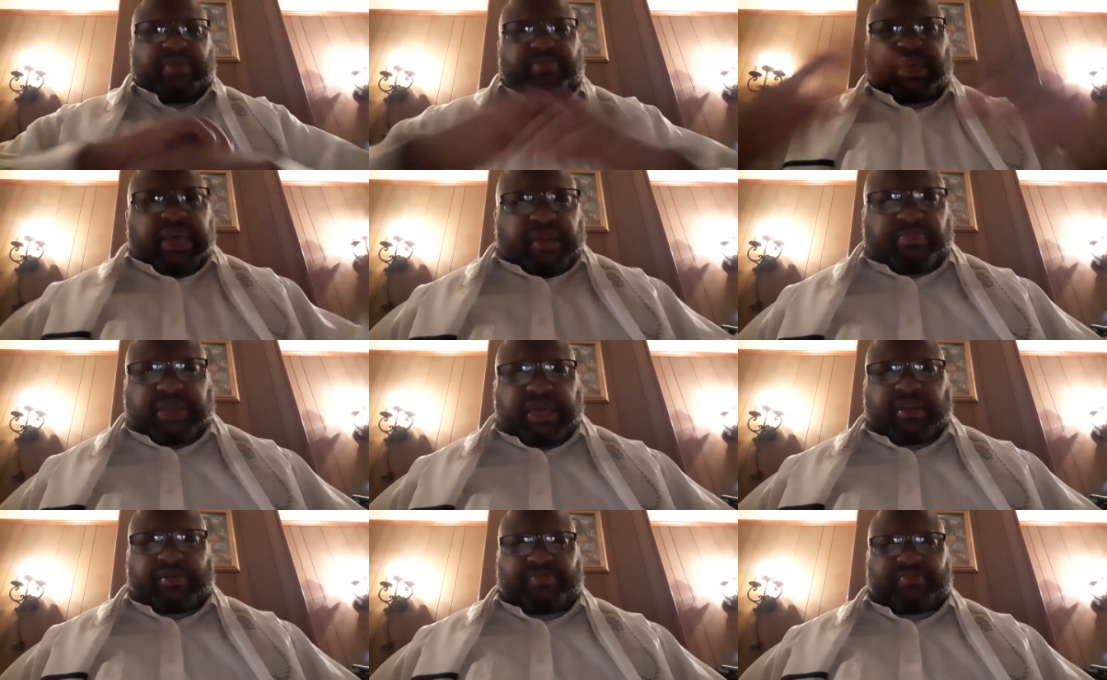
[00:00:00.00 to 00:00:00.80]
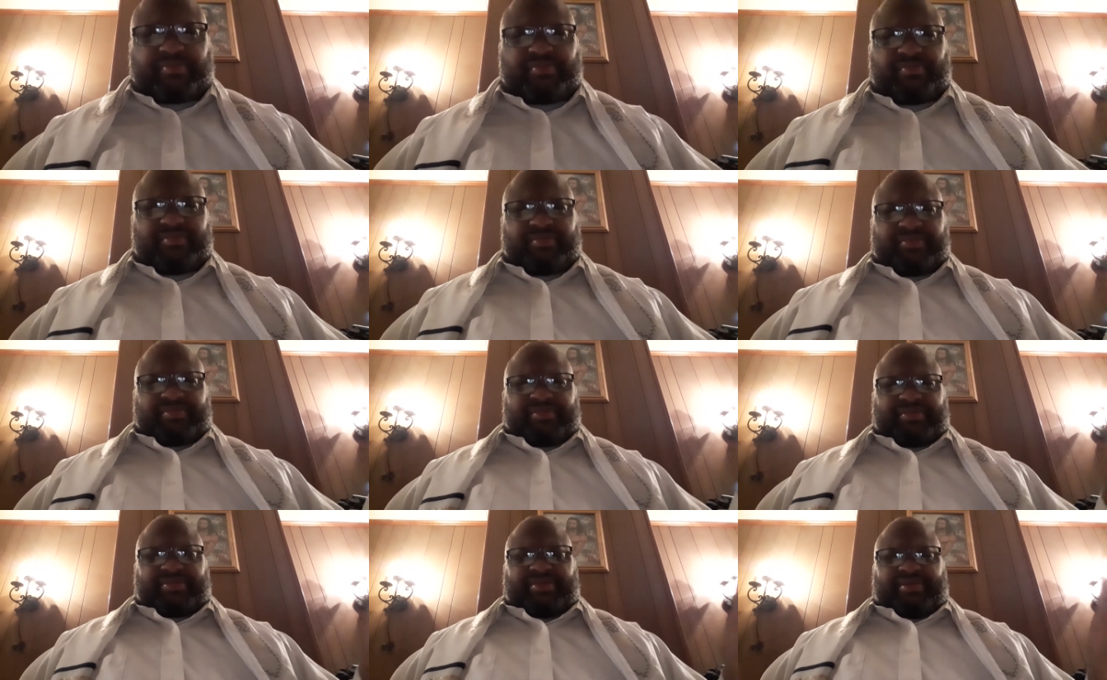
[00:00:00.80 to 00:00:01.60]
him, get him, get him.
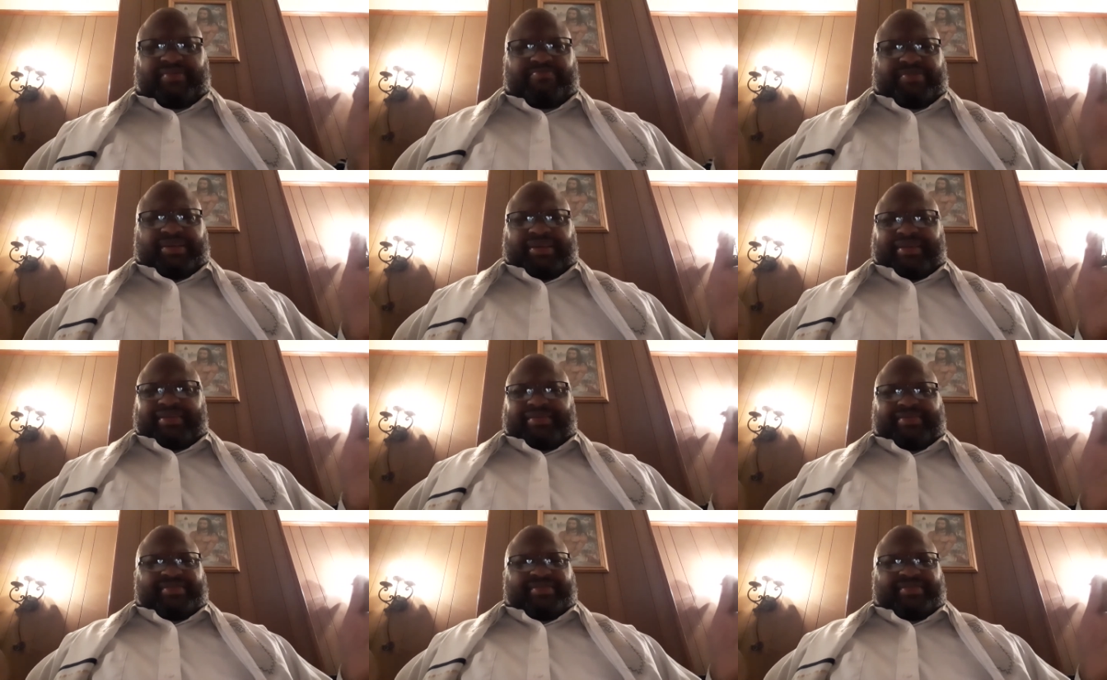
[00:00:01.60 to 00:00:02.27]
I'm like,